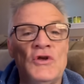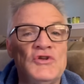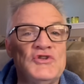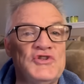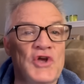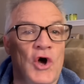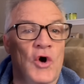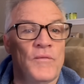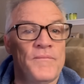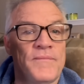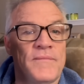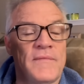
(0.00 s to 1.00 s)

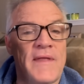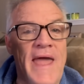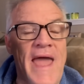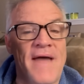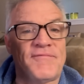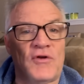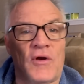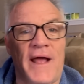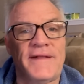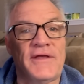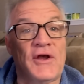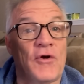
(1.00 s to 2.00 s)
So after
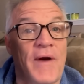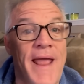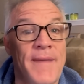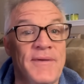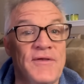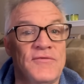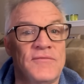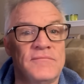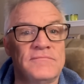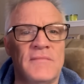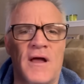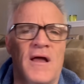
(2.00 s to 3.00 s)
like the Grammys,
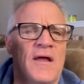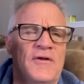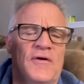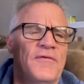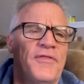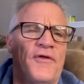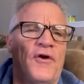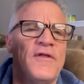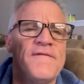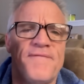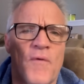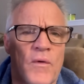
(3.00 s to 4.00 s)
I don't know,
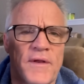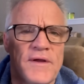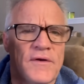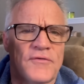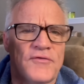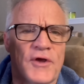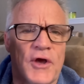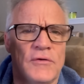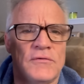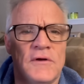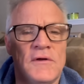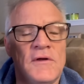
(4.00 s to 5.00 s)
30, 40 years
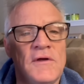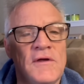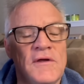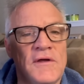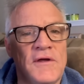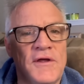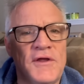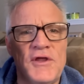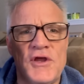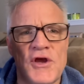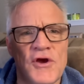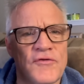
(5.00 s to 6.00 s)
ago.
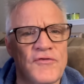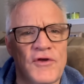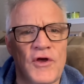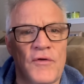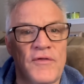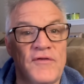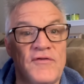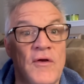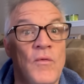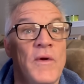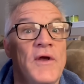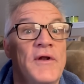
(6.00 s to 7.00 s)
Years ago, they said,
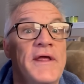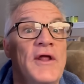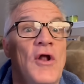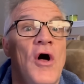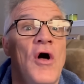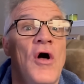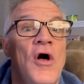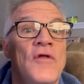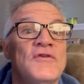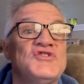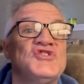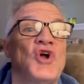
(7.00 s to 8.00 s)
we're going to get all
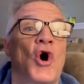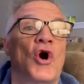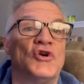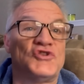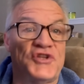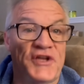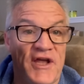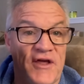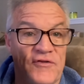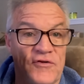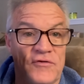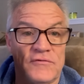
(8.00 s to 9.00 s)
the stars
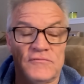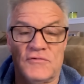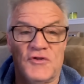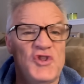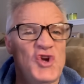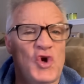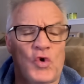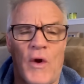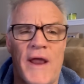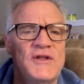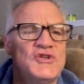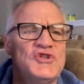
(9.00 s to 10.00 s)
together. The
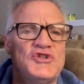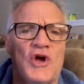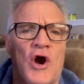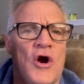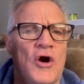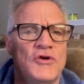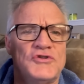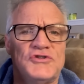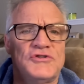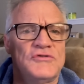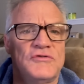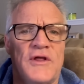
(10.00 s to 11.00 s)
greatest stars
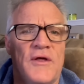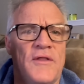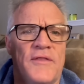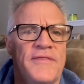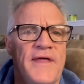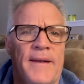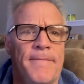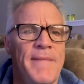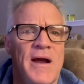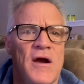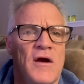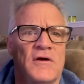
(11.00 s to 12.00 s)
that
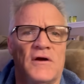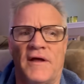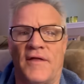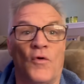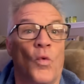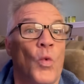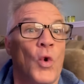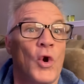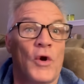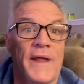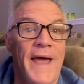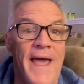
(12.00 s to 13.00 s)
America and the
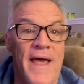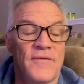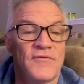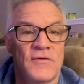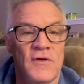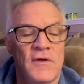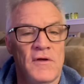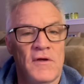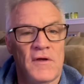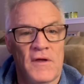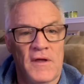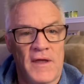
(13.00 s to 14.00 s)
world has.
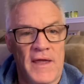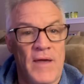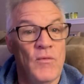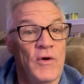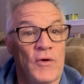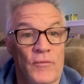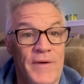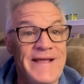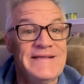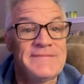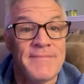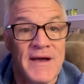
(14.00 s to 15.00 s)
And we're going to
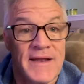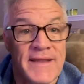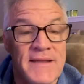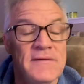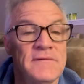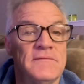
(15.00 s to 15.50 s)
raise money.